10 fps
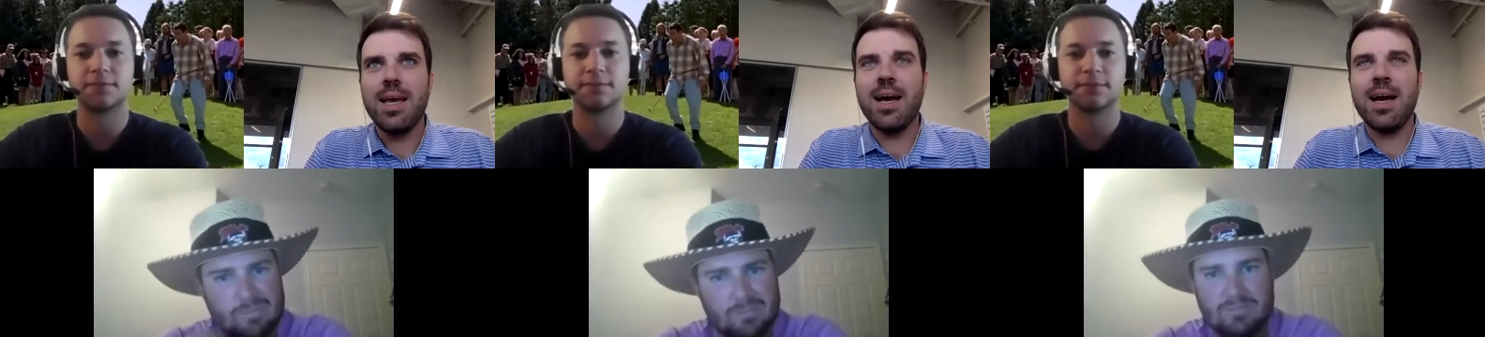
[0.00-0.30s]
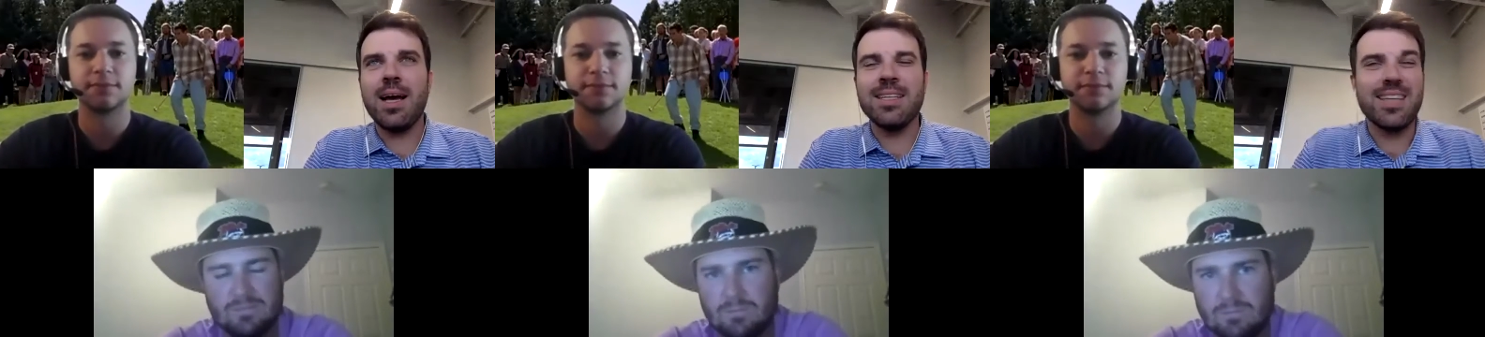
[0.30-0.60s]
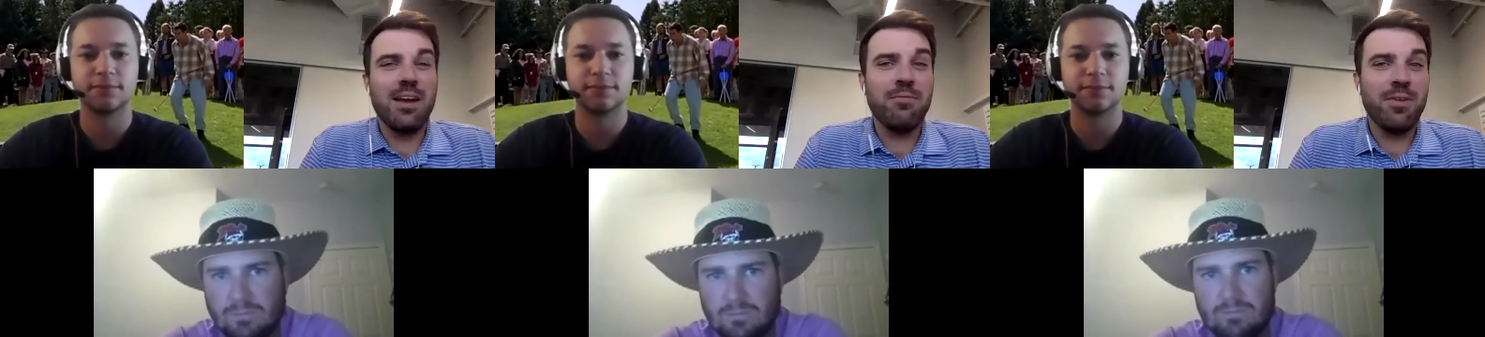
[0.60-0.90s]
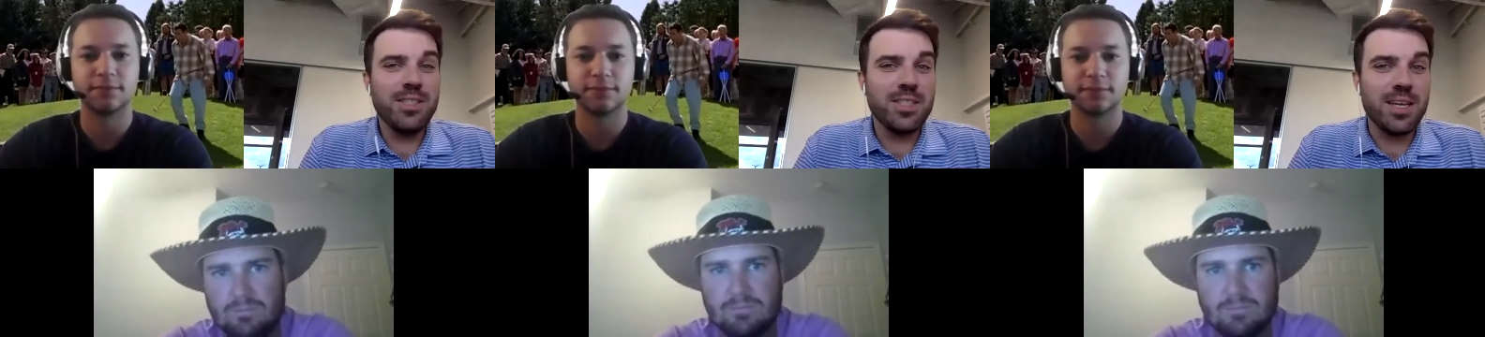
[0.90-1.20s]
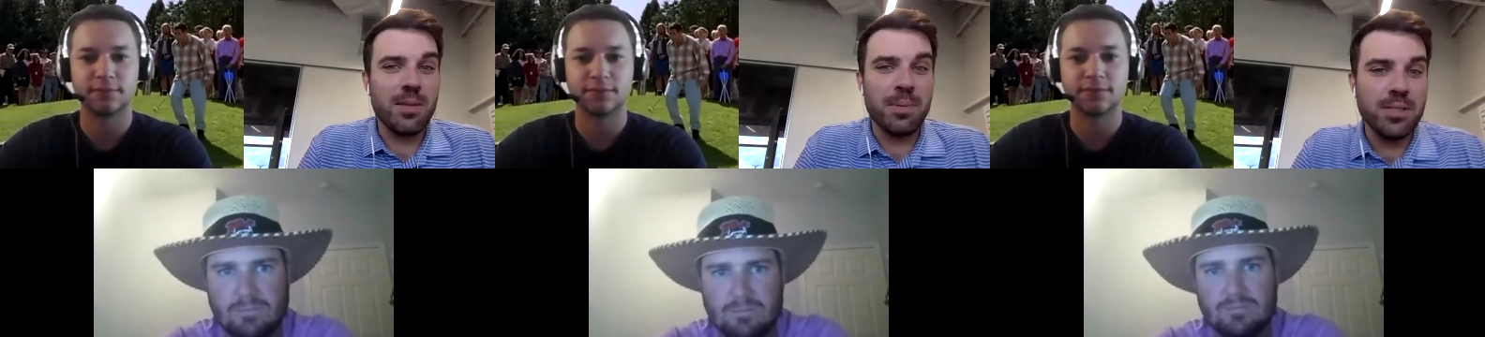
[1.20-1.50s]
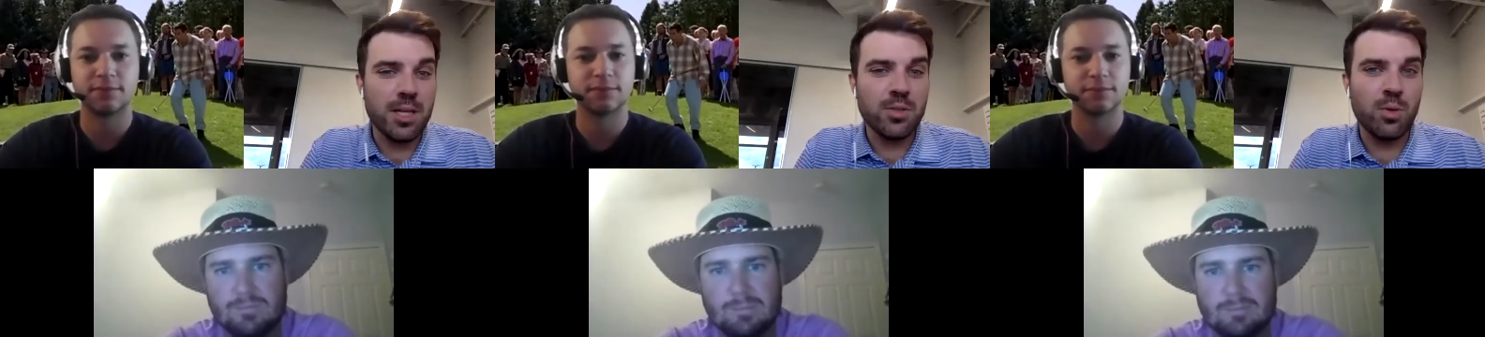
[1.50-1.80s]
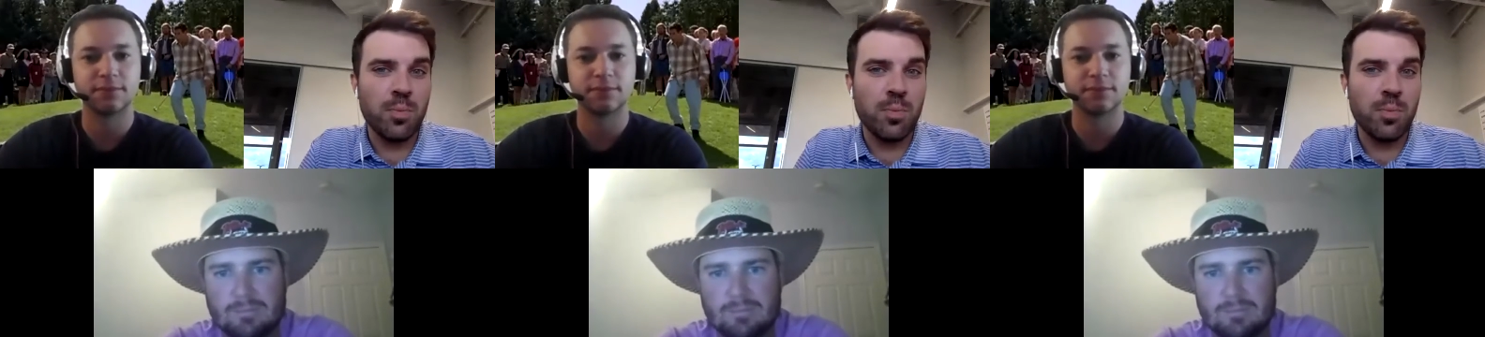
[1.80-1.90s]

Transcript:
Speaker 1: Uh, it's kind of fun seeing a PJ Tour